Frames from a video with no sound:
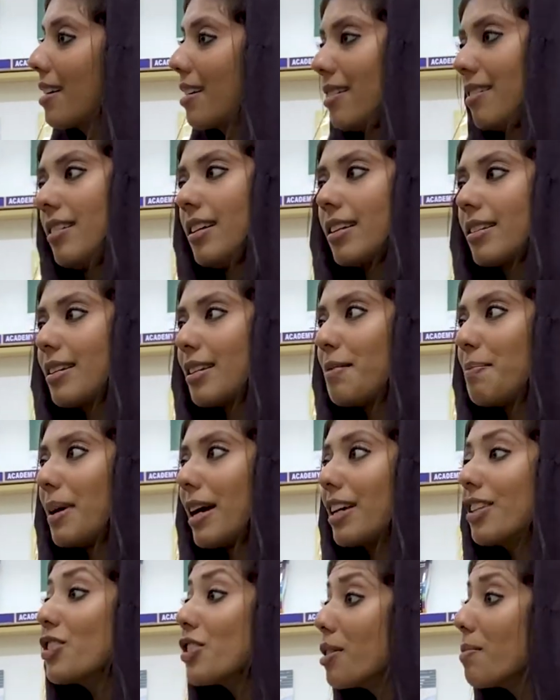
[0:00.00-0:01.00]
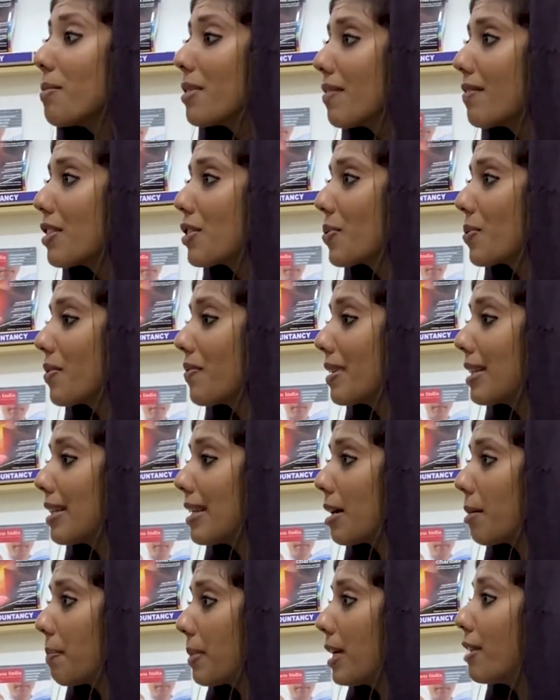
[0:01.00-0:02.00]
conducted by Chinmaya
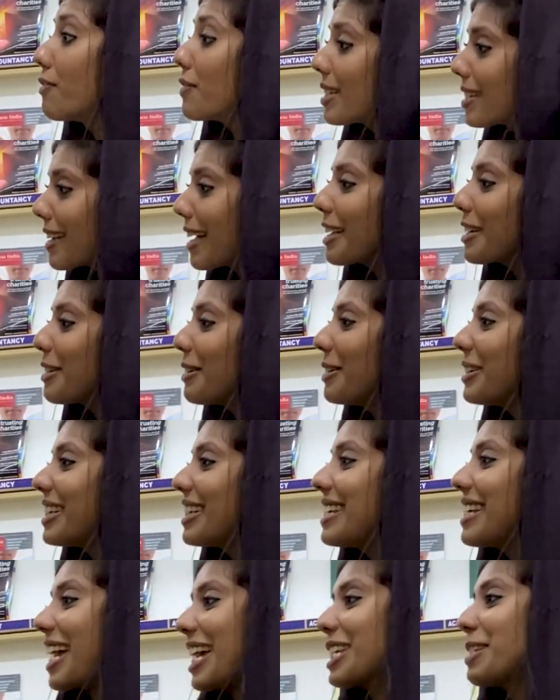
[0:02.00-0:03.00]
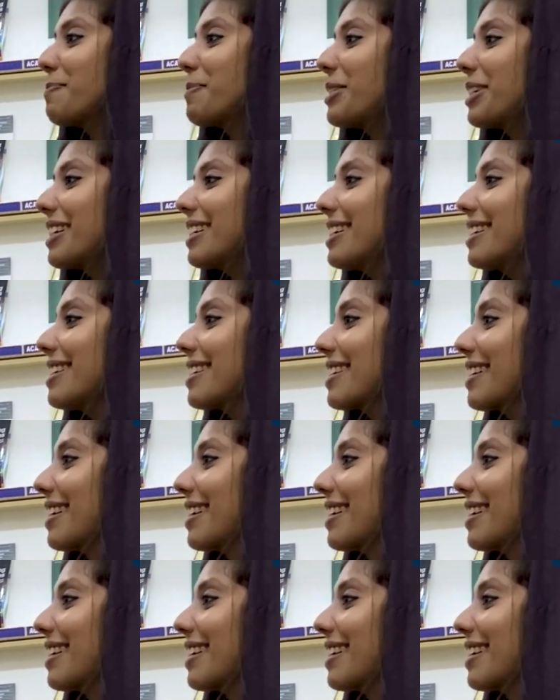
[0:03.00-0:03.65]
Vishwa for psychology aspirants?